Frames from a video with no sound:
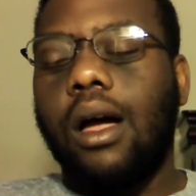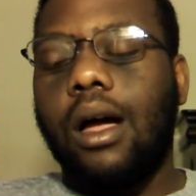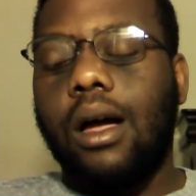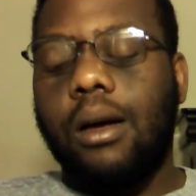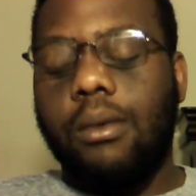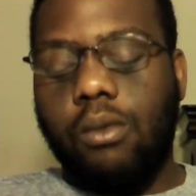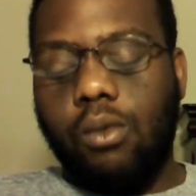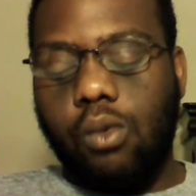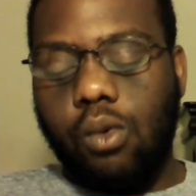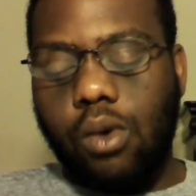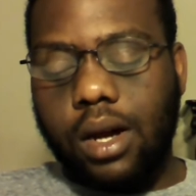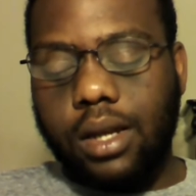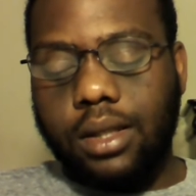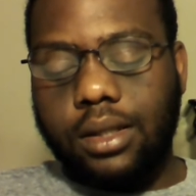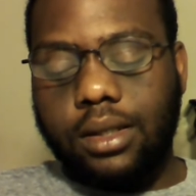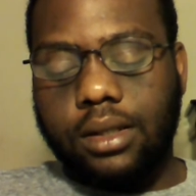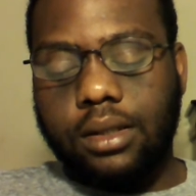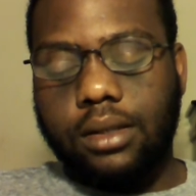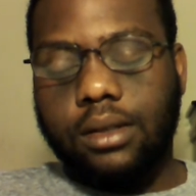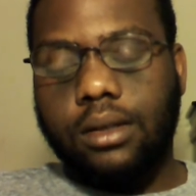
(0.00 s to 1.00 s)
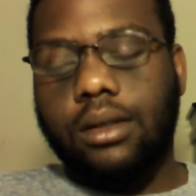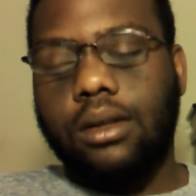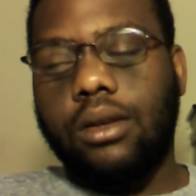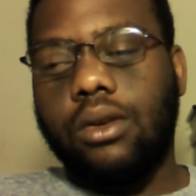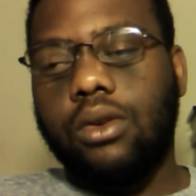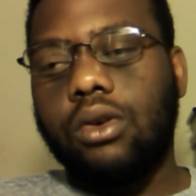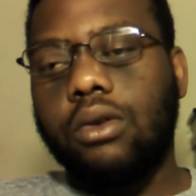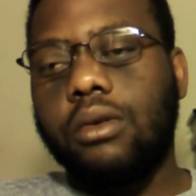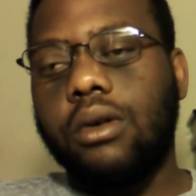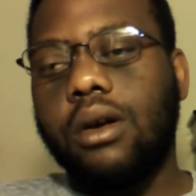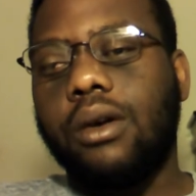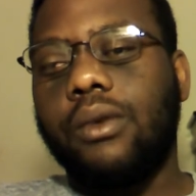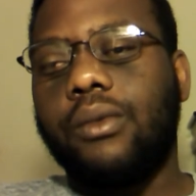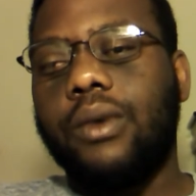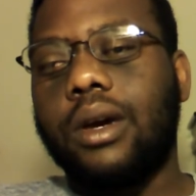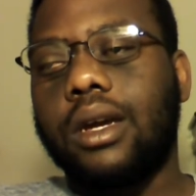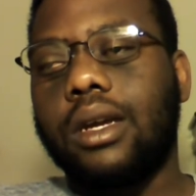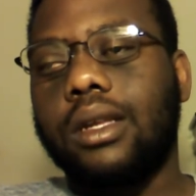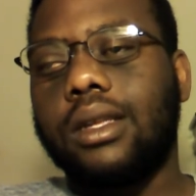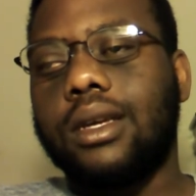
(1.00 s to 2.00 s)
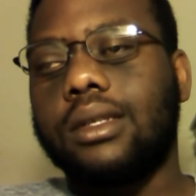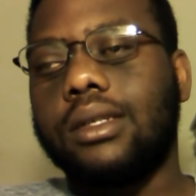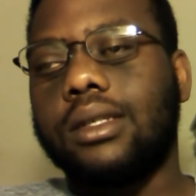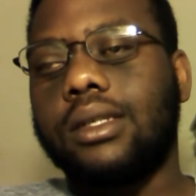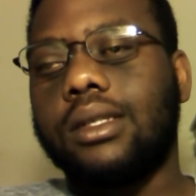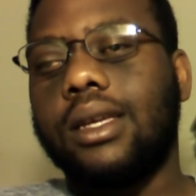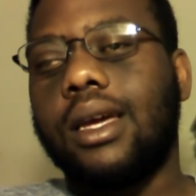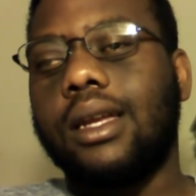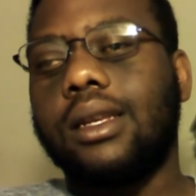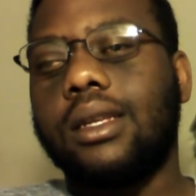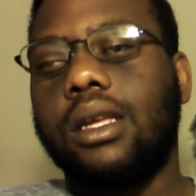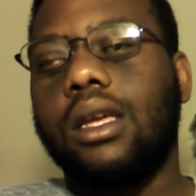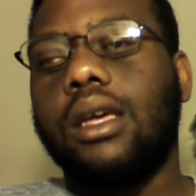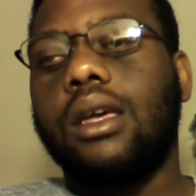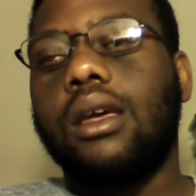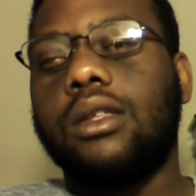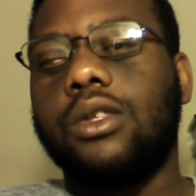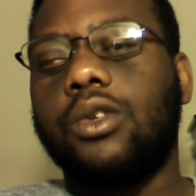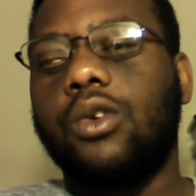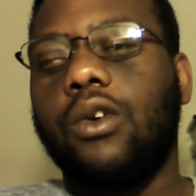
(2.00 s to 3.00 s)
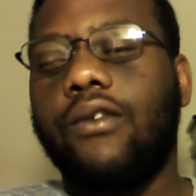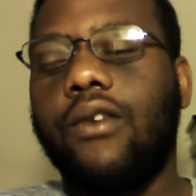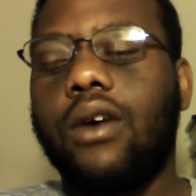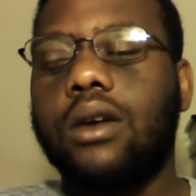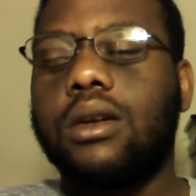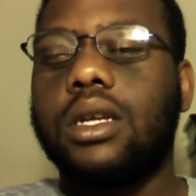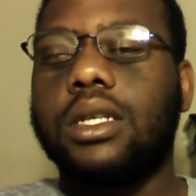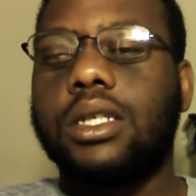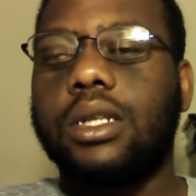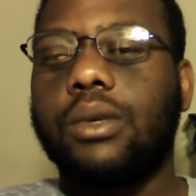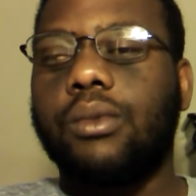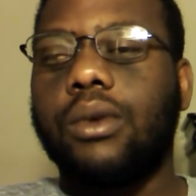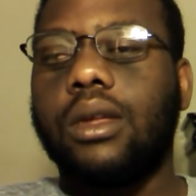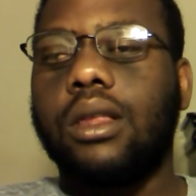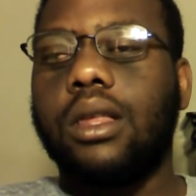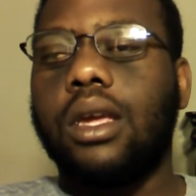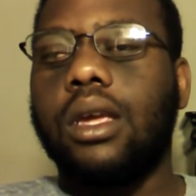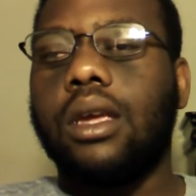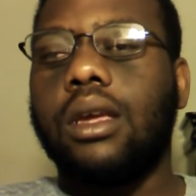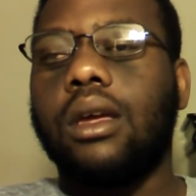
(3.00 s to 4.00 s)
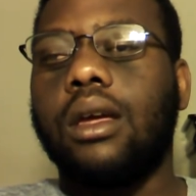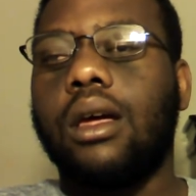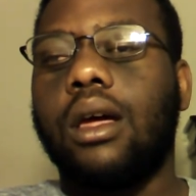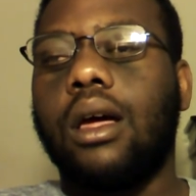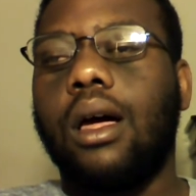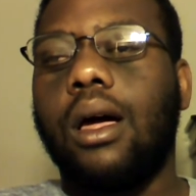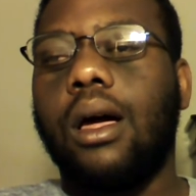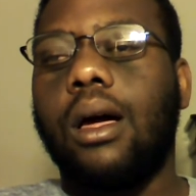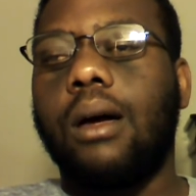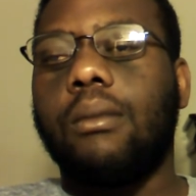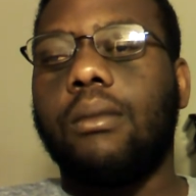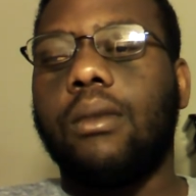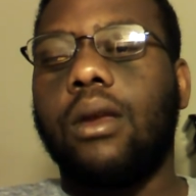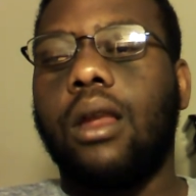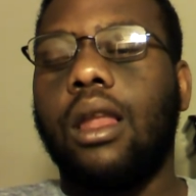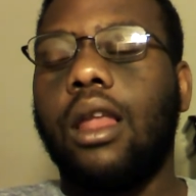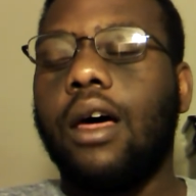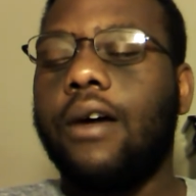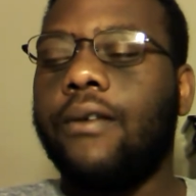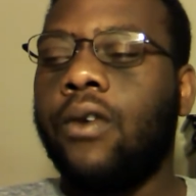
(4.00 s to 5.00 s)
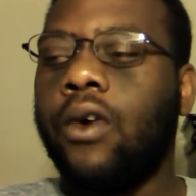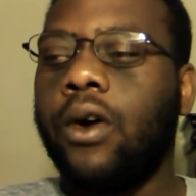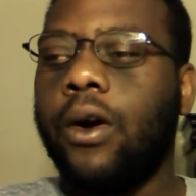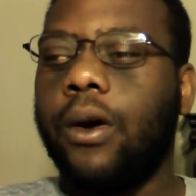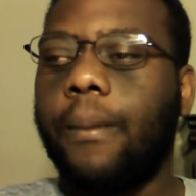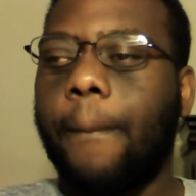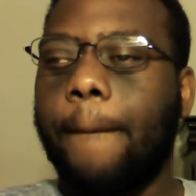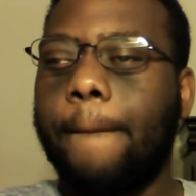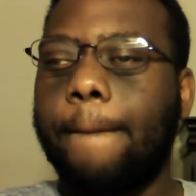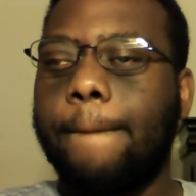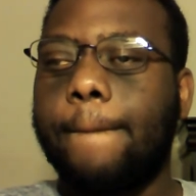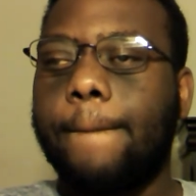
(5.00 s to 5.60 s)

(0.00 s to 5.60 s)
Um, what Nora recognizes that Torvald doesn't really um, love her.